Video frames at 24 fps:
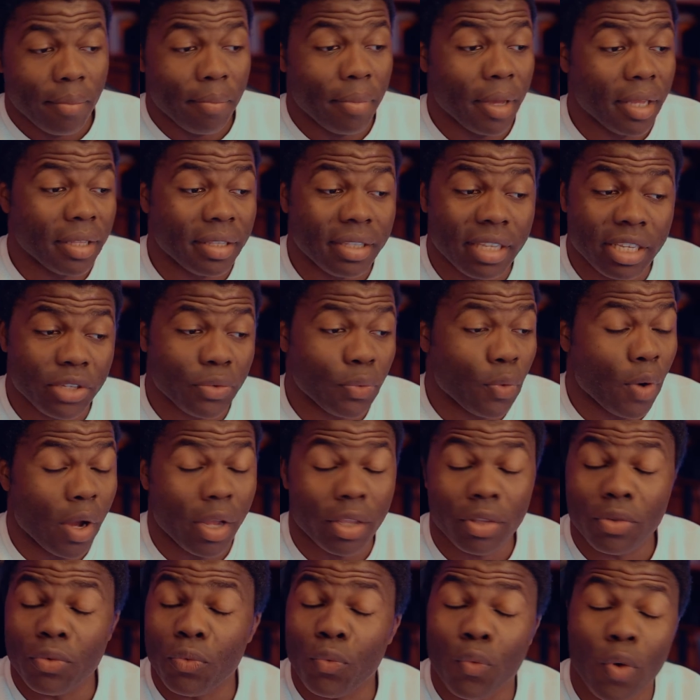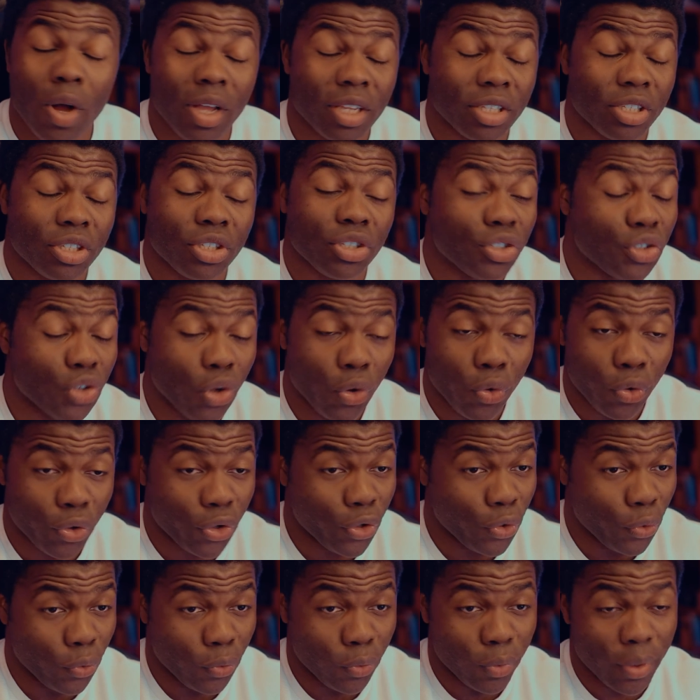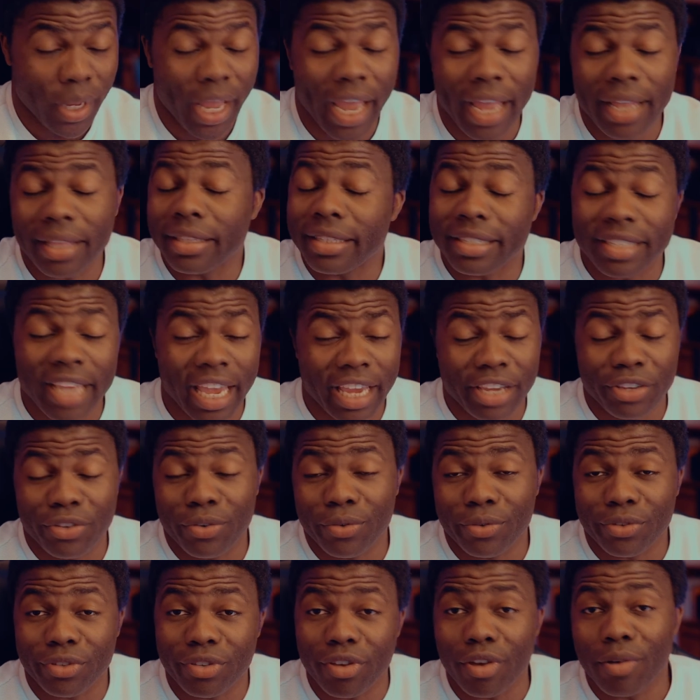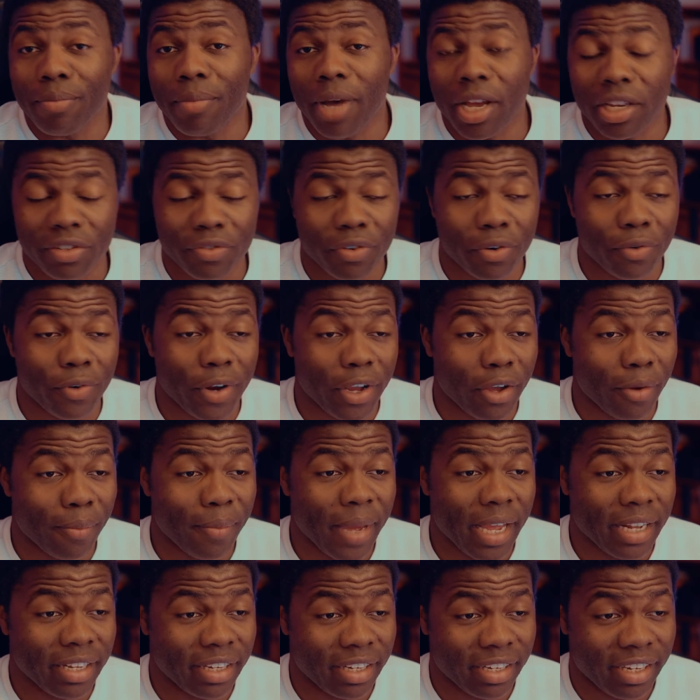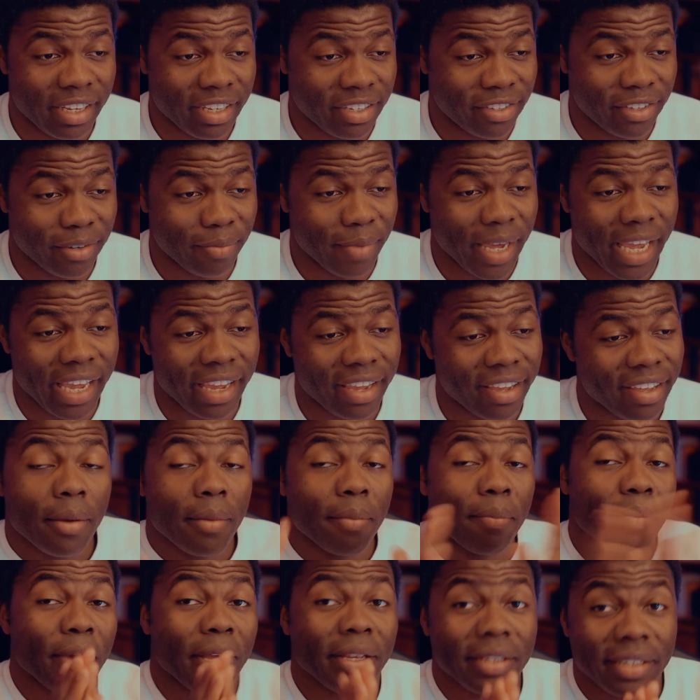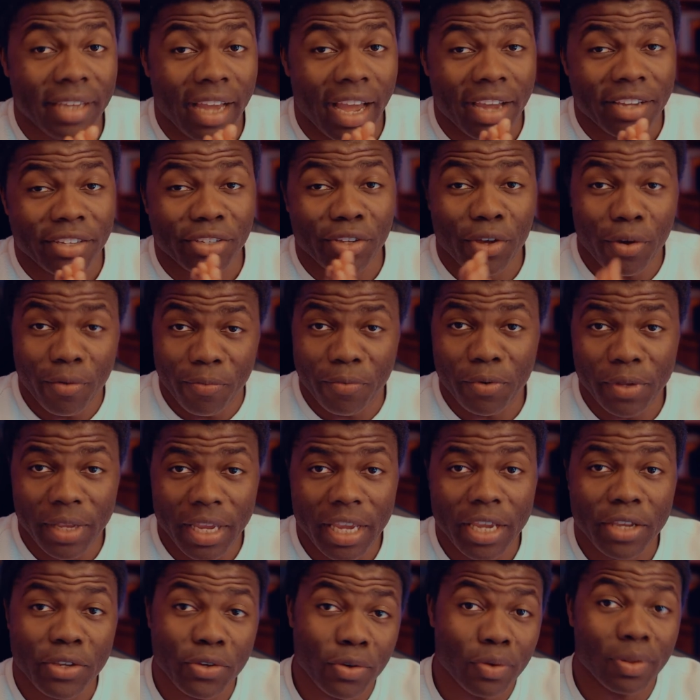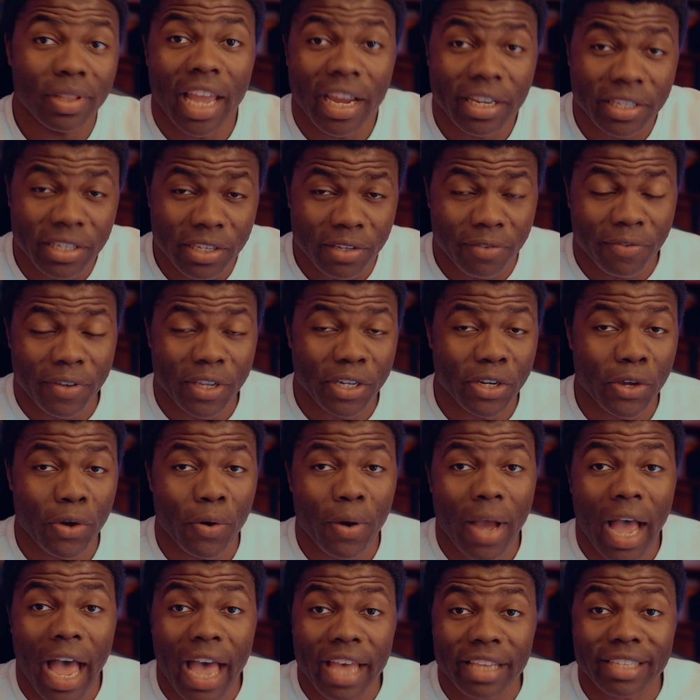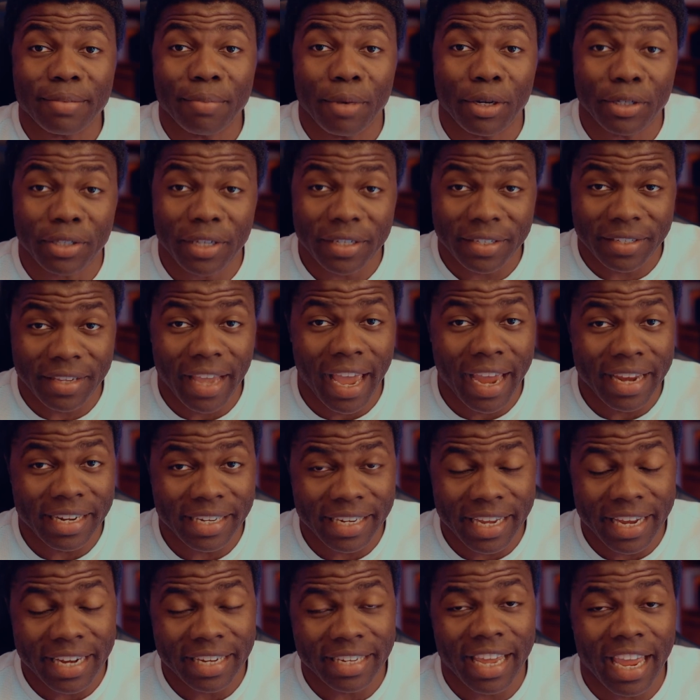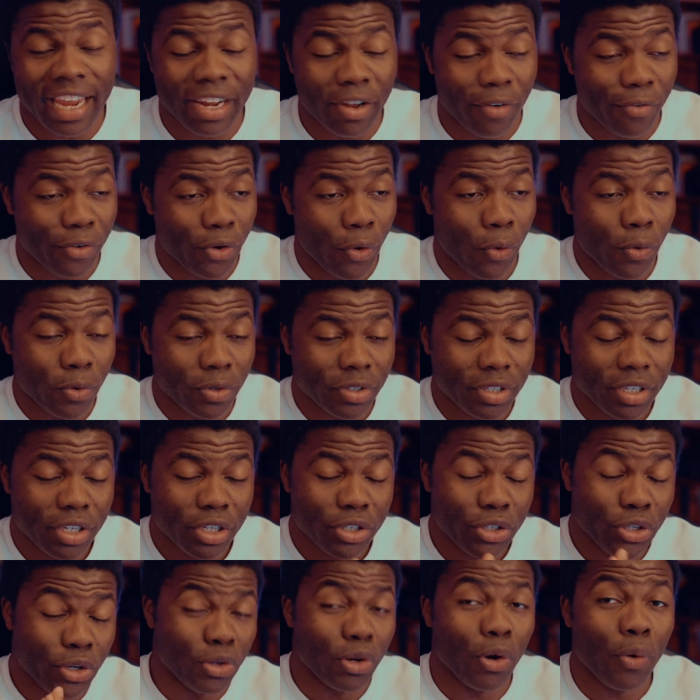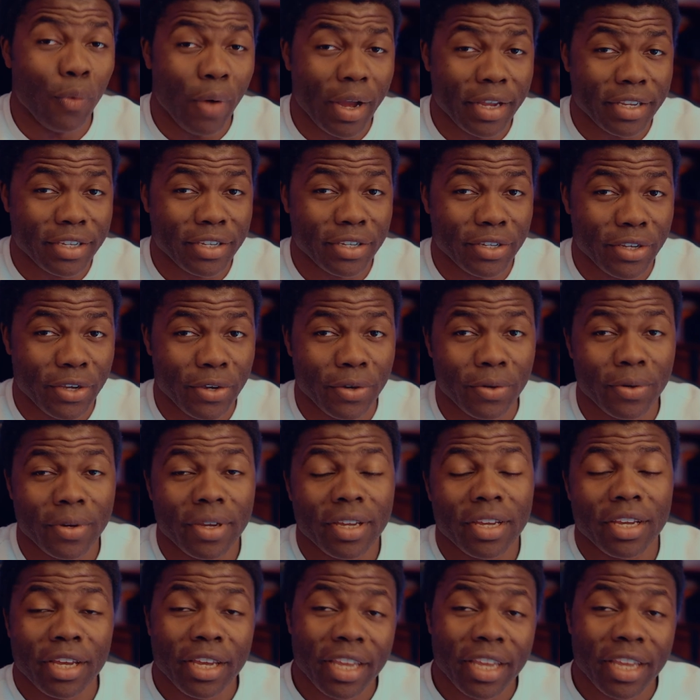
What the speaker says: But this one was so cool, and thank you so much for recommending this to me. But guys, hopefully you liked this video as much as I did, and of course, you know what to do.